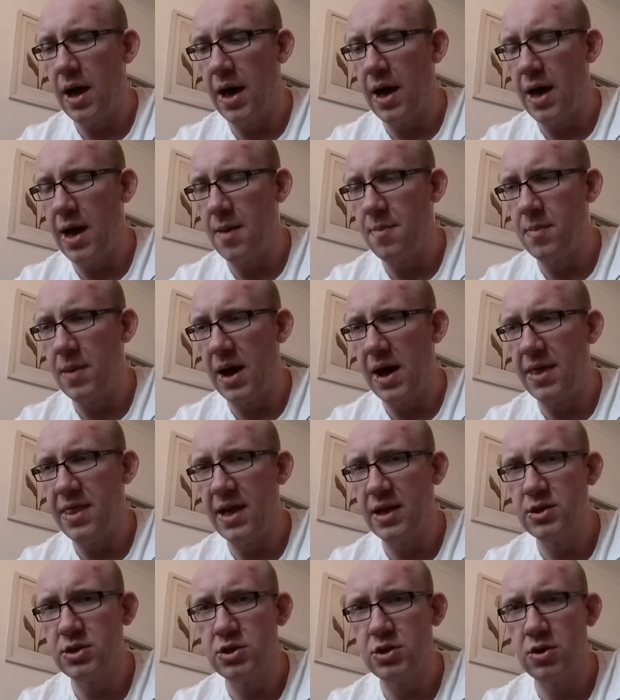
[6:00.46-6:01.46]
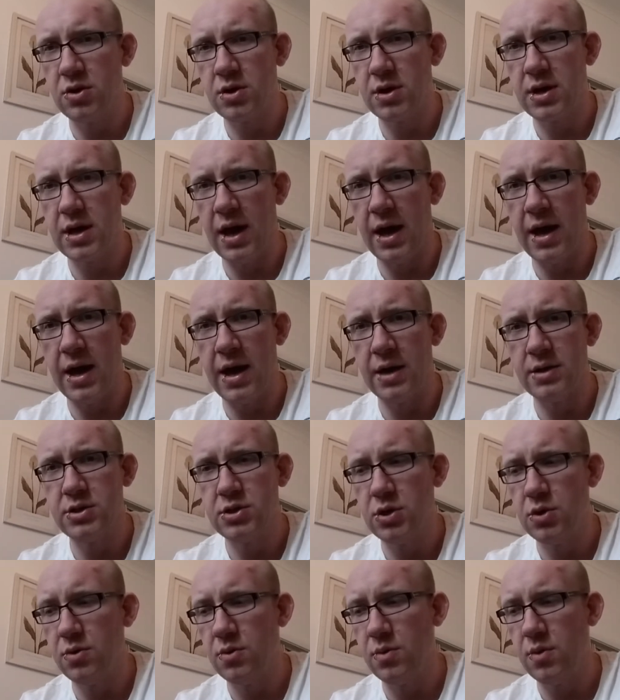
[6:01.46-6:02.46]
I then took
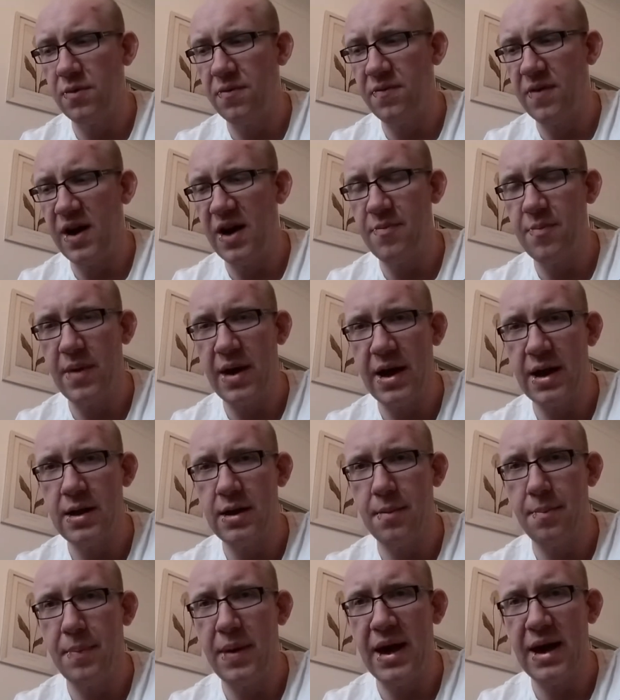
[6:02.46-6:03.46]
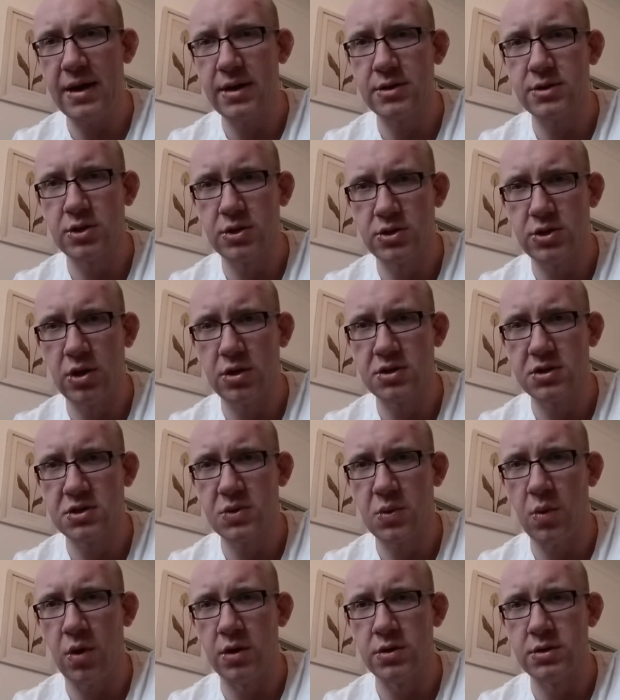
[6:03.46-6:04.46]
2 5-man packless assault
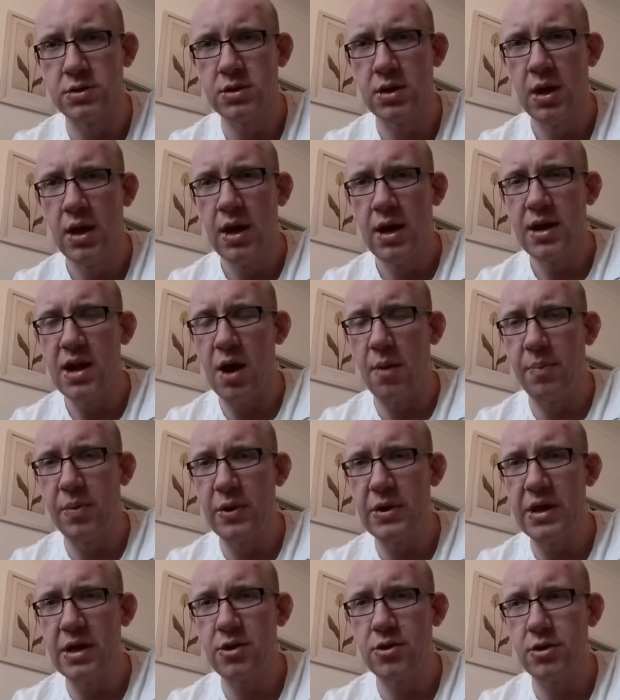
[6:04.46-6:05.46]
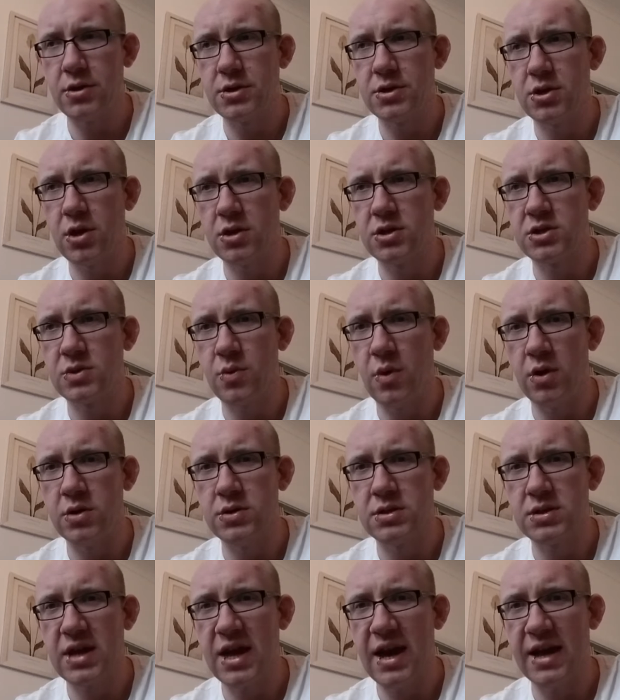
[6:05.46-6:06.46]
squads. Now, Blood Angel assault
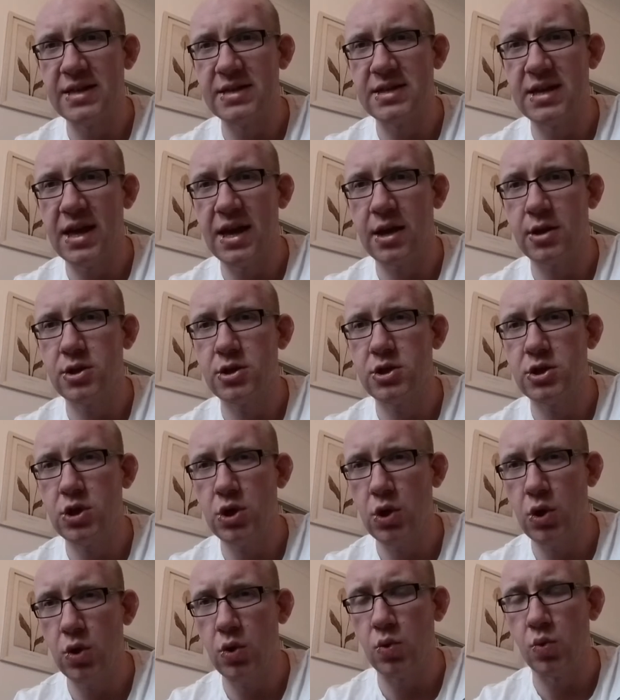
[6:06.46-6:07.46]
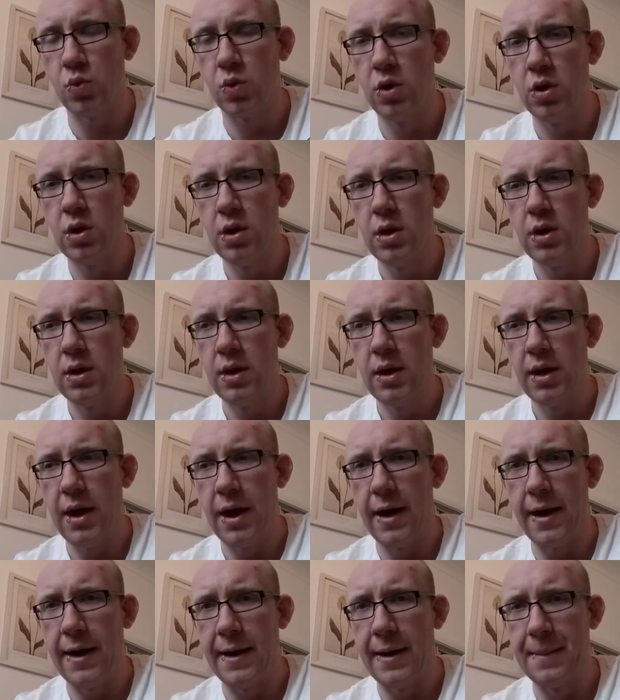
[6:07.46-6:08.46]
squads can take 2
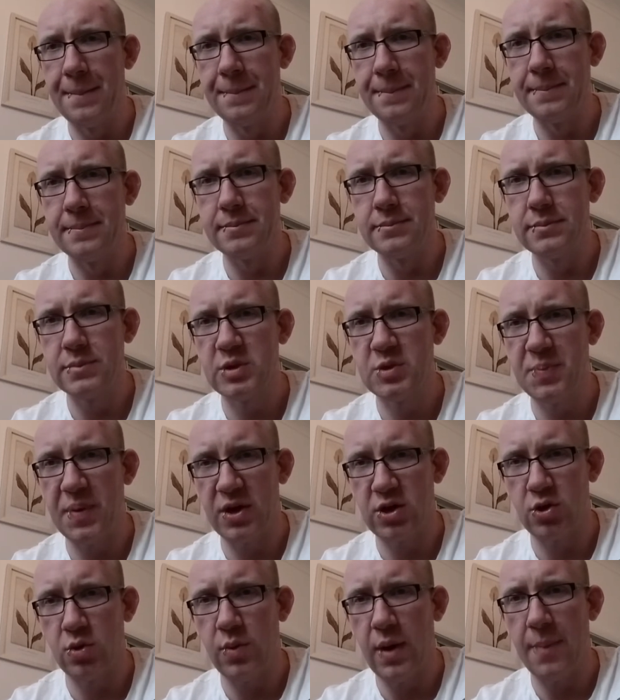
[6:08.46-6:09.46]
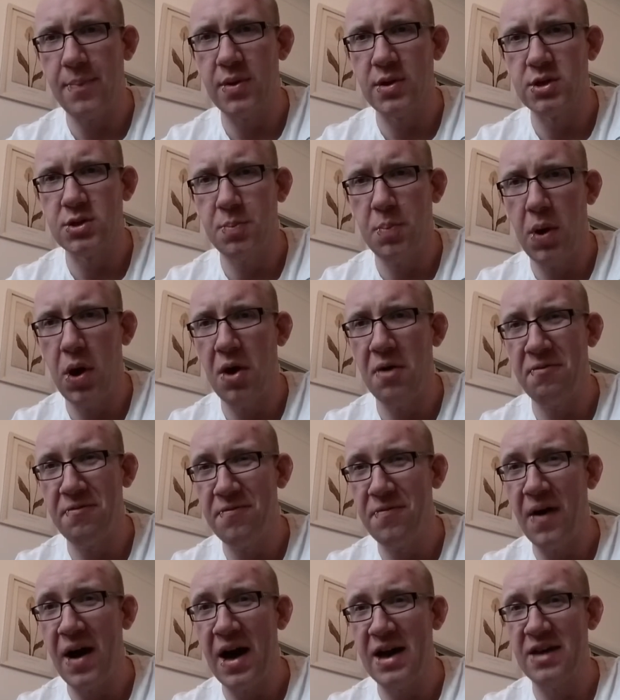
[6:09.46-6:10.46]
special weapons per
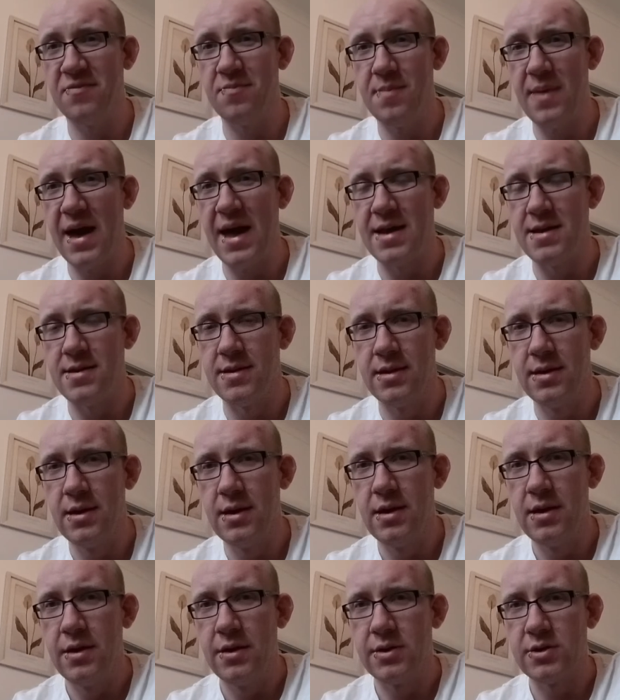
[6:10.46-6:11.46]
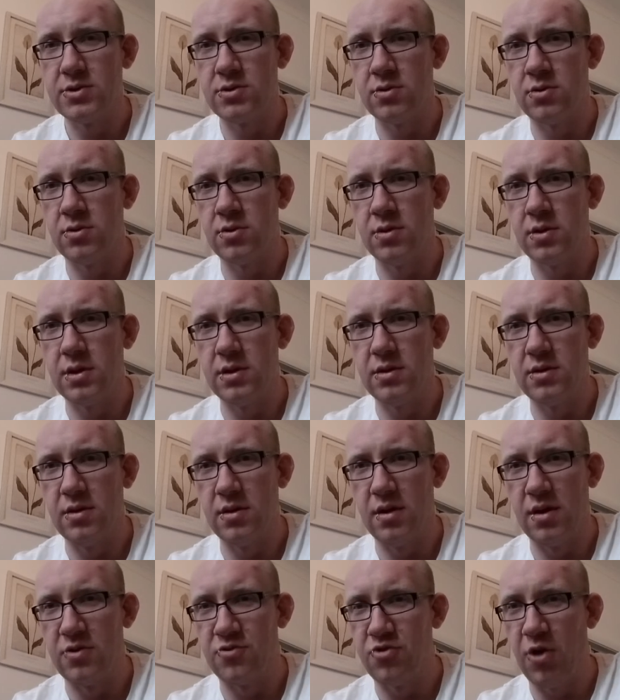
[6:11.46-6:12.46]
5 men. So
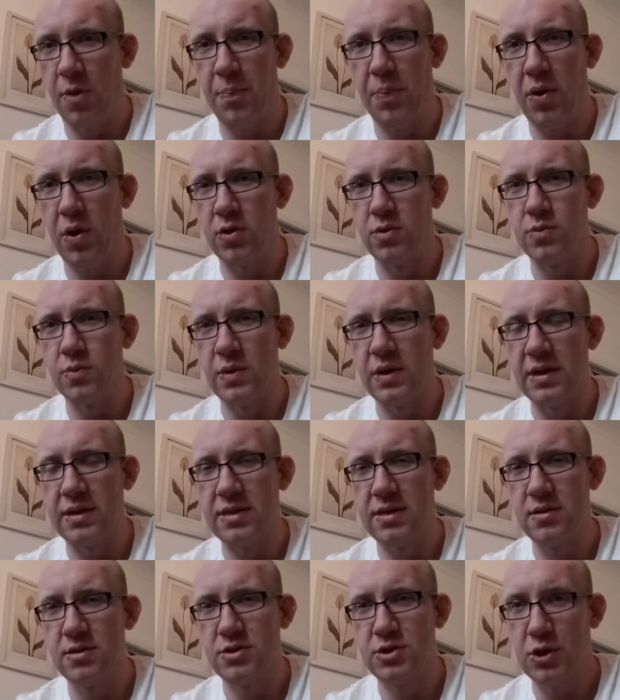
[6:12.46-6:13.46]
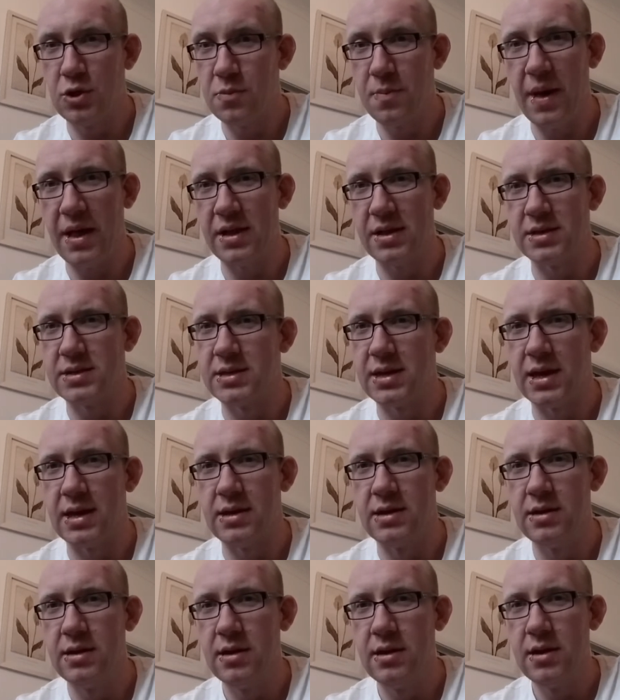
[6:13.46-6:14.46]
a drop pod with 2 melters
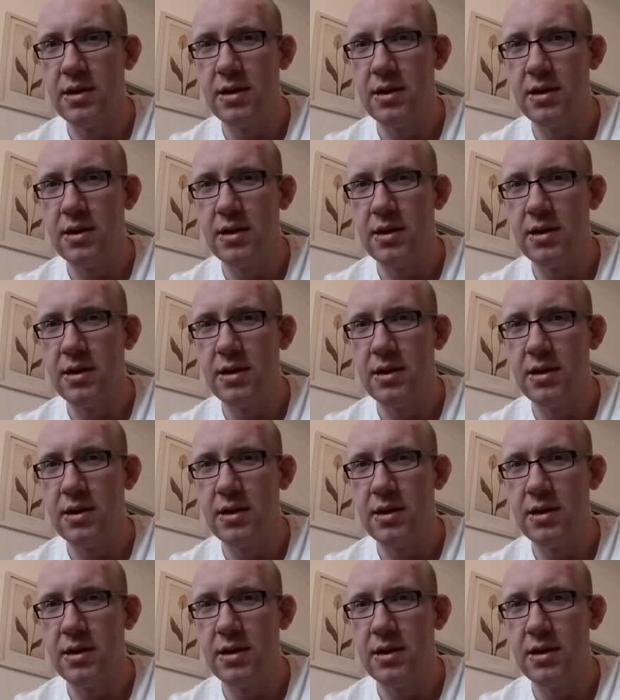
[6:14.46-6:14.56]
in